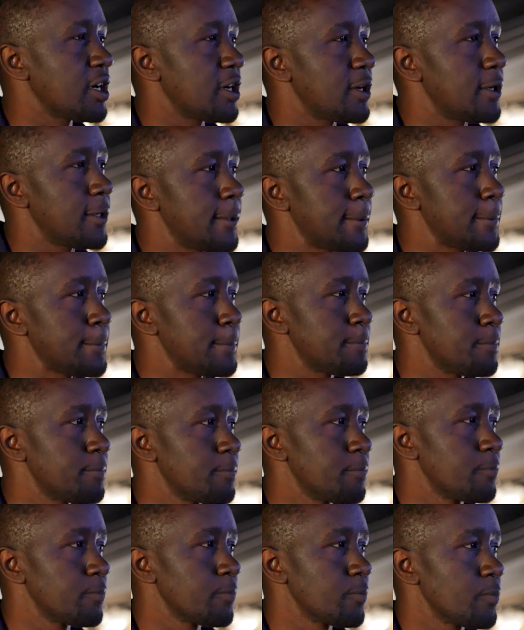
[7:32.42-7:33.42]
I
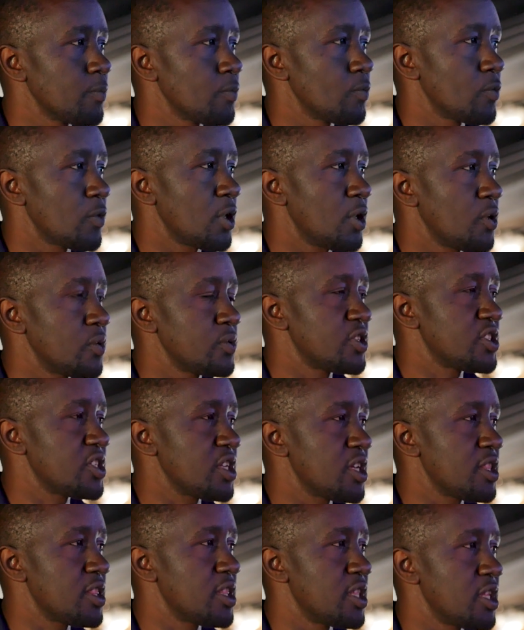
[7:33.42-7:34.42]
would
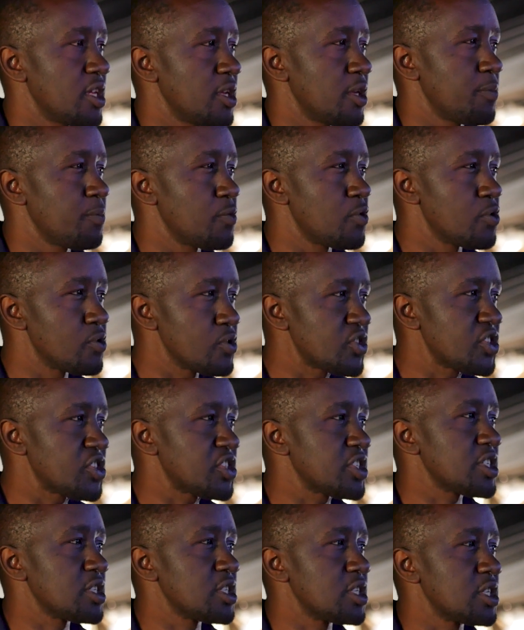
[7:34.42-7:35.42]
say the
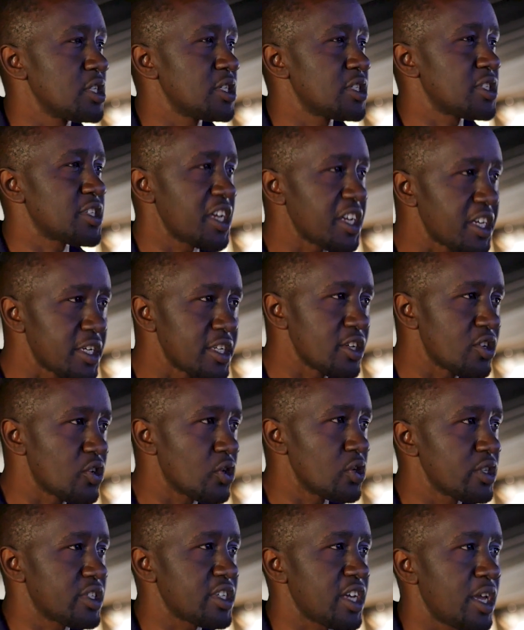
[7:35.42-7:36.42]
most
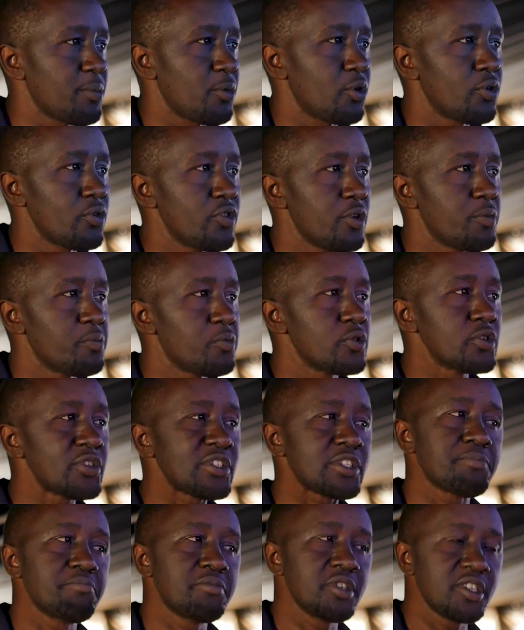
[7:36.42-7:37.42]
technical time or the
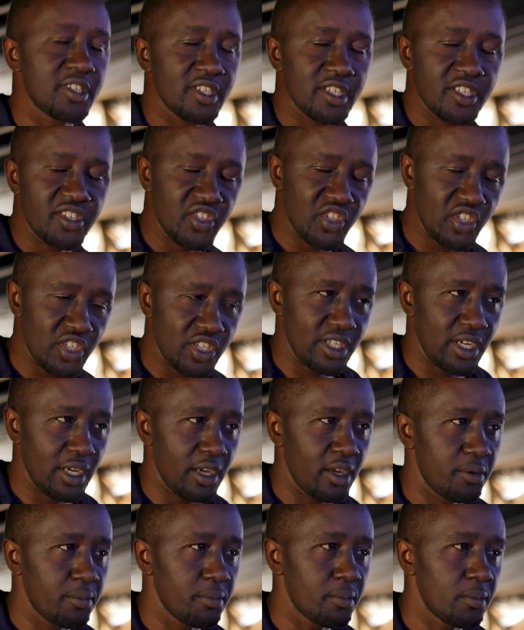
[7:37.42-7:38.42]
most busiest
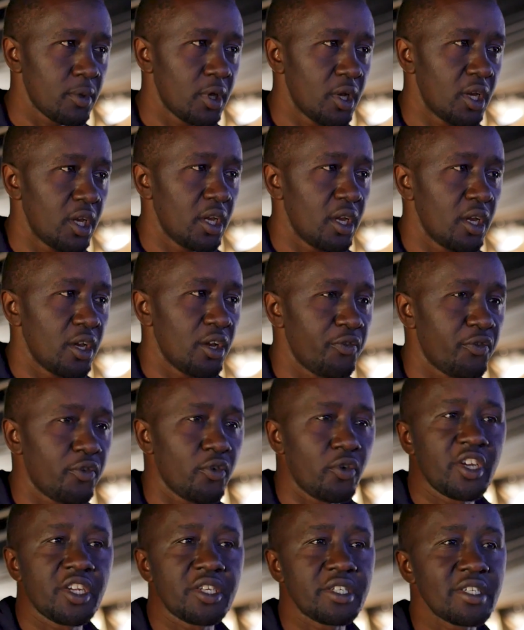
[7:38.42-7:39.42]
time for
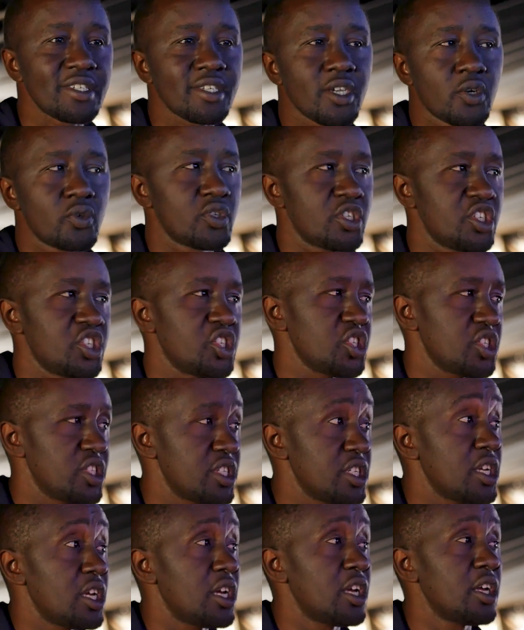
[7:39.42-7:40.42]
any sound
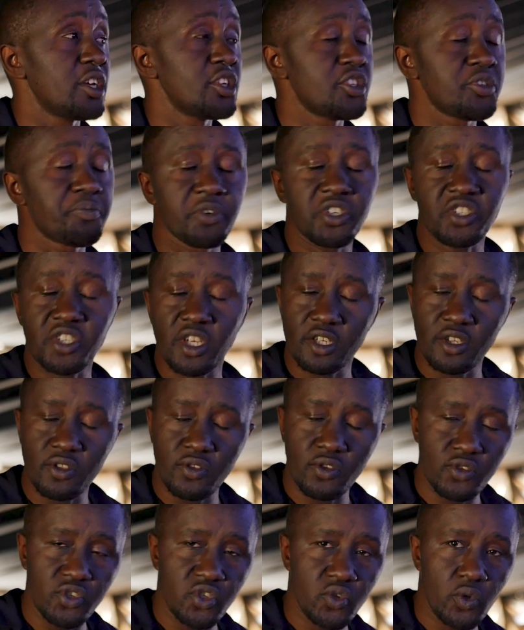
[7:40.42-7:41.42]
engineer, especially
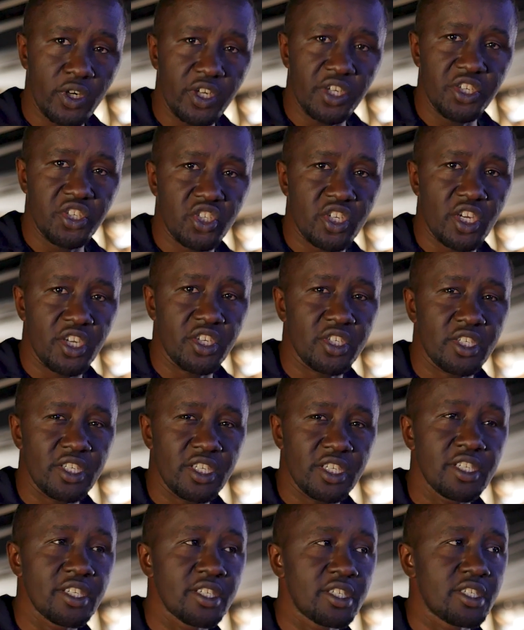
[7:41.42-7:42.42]
those who are in church,
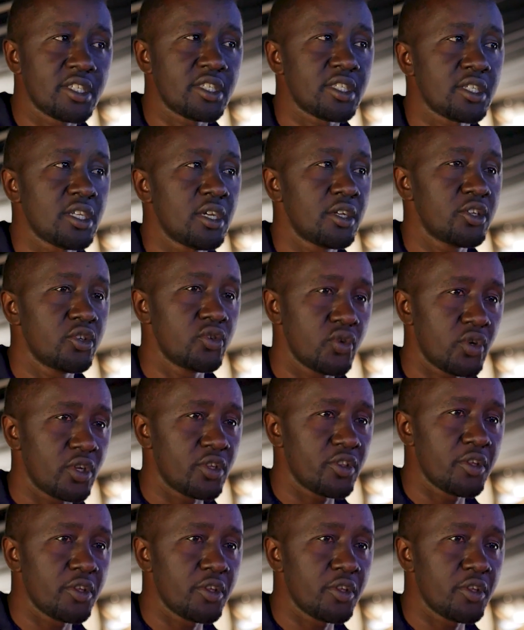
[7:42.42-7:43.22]
is during